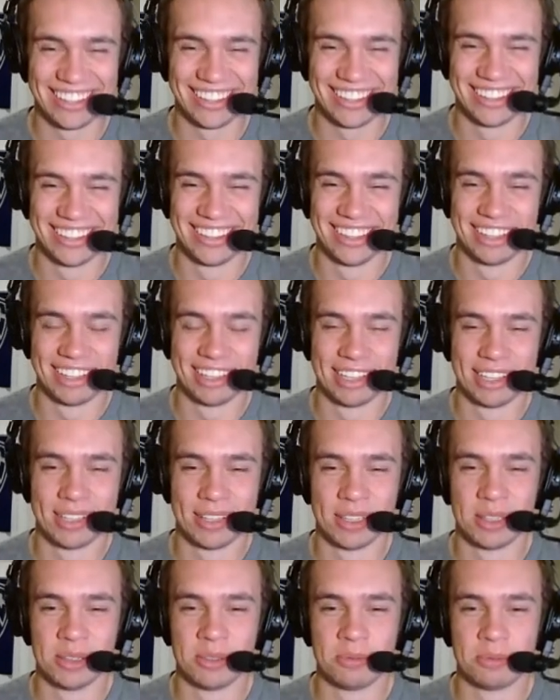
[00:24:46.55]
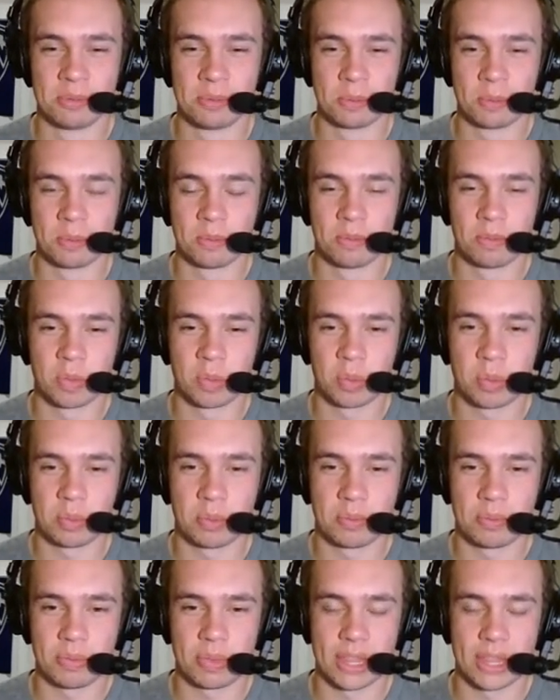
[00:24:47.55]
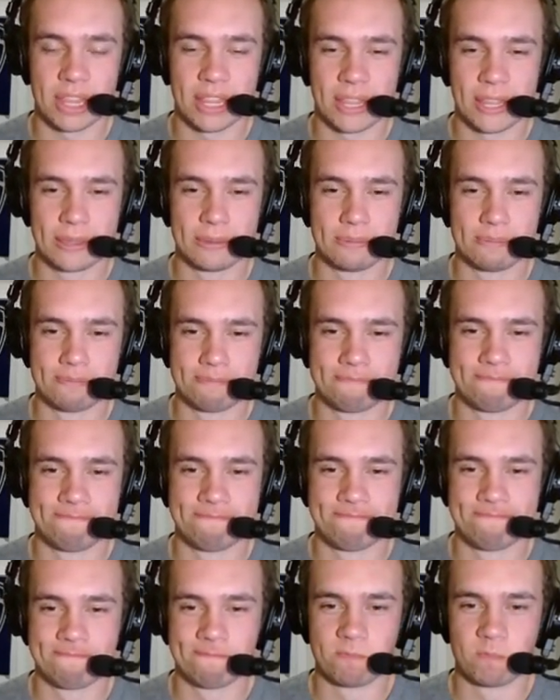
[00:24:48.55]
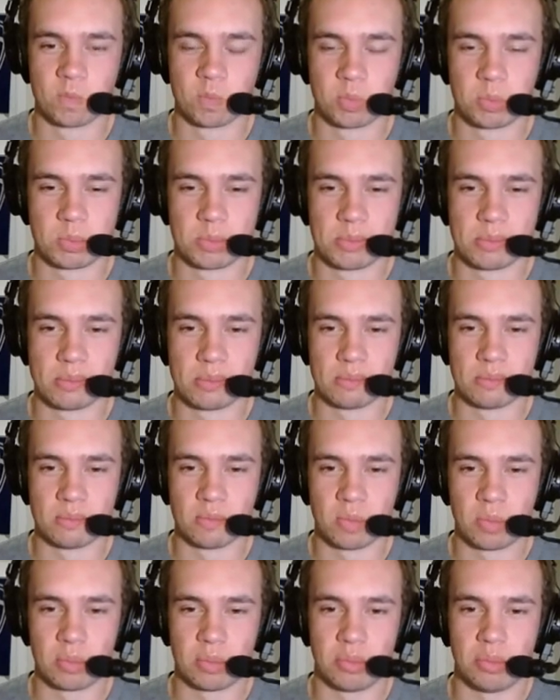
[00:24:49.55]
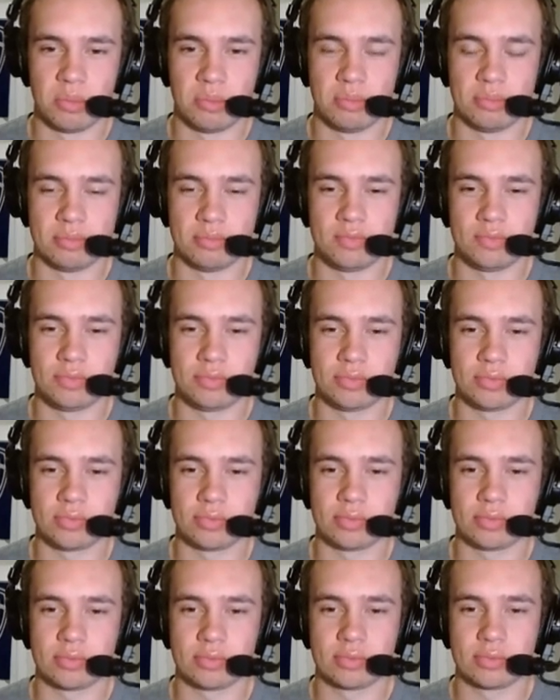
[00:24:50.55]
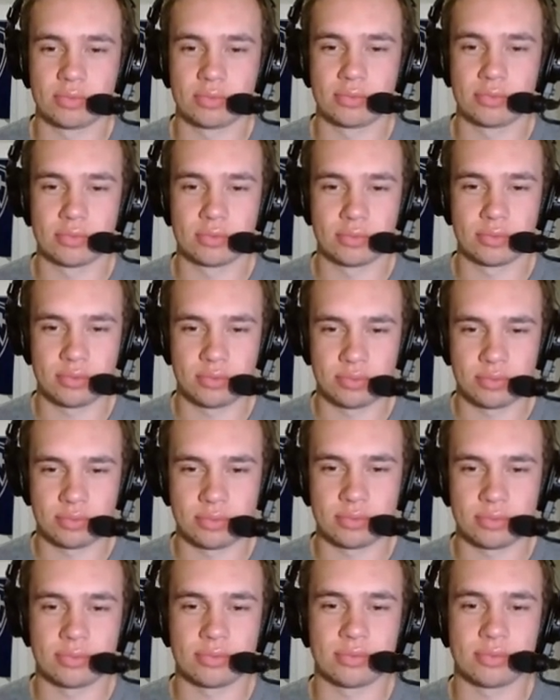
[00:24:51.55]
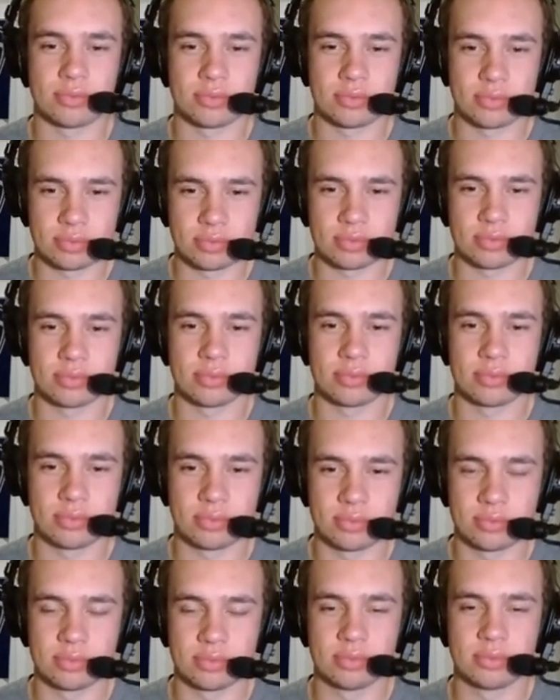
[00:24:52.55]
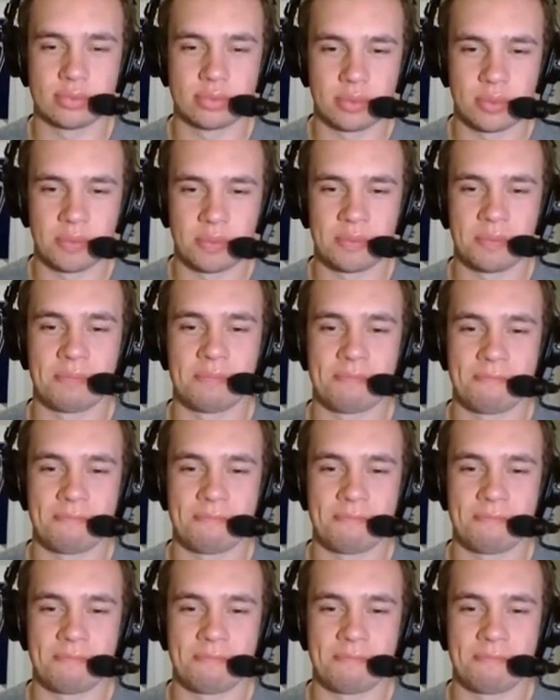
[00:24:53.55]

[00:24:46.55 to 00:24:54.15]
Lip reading: This person isn't speaking.